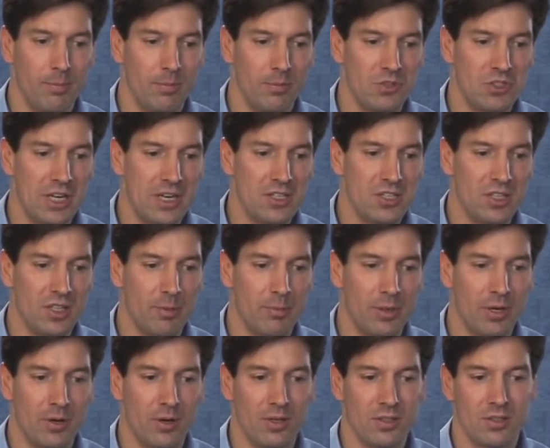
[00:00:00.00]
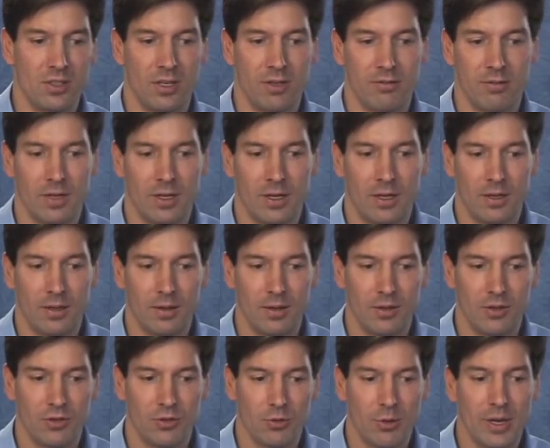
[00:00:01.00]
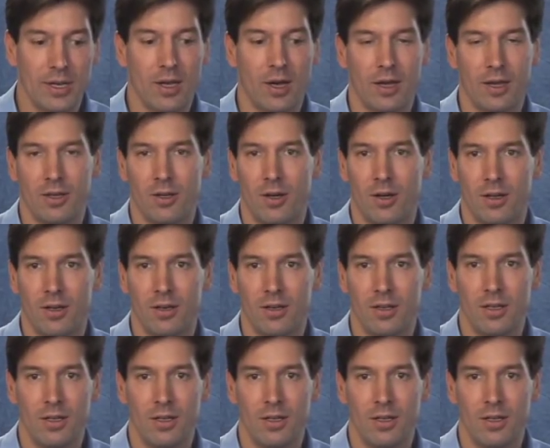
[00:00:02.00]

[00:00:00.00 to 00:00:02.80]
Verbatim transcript: changing appearance of a tray icon.